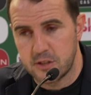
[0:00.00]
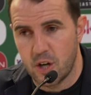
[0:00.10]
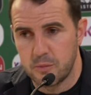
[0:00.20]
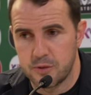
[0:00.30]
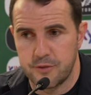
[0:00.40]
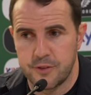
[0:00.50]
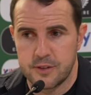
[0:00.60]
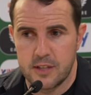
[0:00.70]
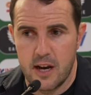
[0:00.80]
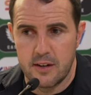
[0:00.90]
terms
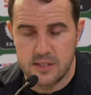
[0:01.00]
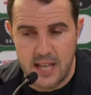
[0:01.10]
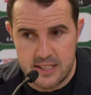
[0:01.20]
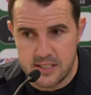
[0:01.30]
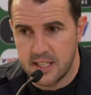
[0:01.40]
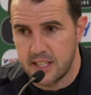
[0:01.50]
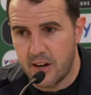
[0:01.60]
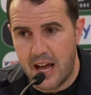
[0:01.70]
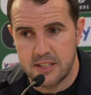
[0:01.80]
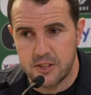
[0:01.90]
of their intensity, their
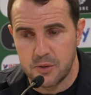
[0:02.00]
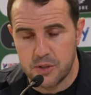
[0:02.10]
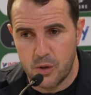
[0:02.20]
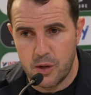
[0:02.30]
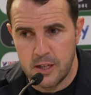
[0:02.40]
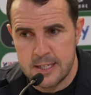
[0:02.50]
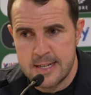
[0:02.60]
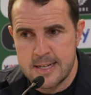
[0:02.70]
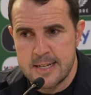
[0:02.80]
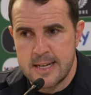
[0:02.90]
attitude to it,
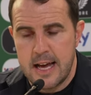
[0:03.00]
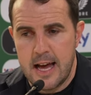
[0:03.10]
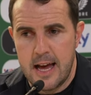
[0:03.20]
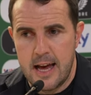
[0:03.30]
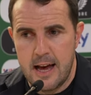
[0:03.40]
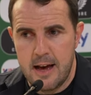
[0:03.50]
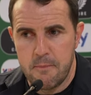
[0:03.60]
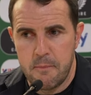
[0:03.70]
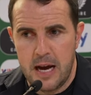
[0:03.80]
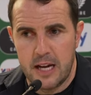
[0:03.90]

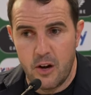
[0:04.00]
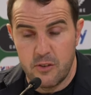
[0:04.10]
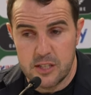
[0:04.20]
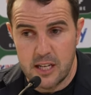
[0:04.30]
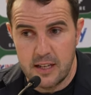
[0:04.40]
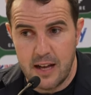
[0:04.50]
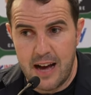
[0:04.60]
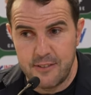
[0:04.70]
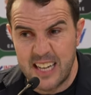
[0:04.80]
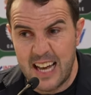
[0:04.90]
and obviously
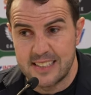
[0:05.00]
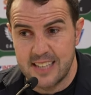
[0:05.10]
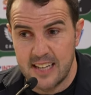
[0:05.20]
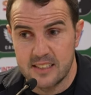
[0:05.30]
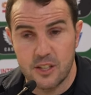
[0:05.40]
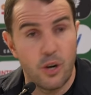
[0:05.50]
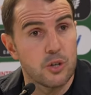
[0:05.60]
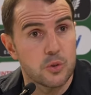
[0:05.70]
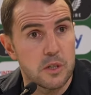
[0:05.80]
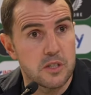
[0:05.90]
having that intent to
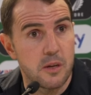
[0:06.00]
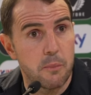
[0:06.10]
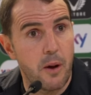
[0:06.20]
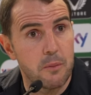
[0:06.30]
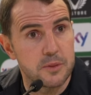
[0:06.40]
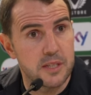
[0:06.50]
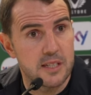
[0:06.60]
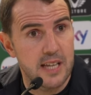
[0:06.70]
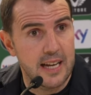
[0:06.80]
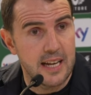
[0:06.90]
cause Switzerland problems in the
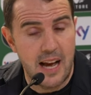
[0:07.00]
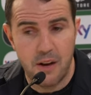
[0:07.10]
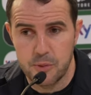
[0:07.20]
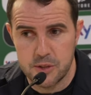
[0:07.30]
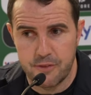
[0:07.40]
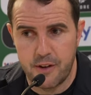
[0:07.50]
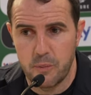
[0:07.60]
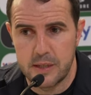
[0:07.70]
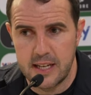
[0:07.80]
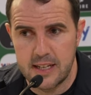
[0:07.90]
second half, which I felt
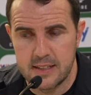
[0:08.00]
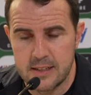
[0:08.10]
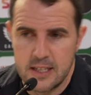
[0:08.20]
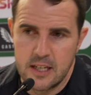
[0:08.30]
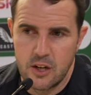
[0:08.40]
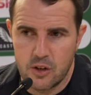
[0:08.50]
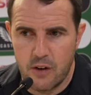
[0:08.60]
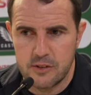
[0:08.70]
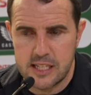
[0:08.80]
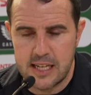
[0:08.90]
we did. And look,
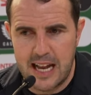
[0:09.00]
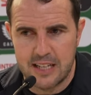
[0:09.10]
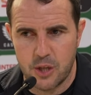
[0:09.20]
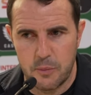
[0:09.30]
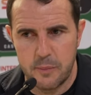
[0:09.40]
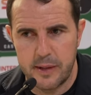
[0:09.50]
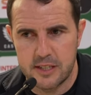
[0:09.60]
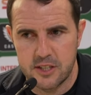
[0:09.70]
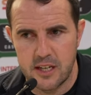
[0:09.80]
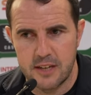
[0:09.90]
obviously the last couple of
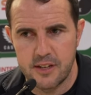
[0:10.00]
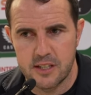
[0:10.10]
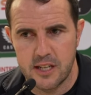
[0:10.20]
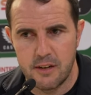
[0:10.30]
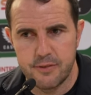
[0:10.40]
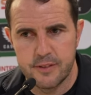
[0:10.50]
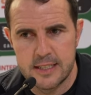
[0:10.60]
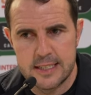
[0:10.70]
minutes you're leaving yourself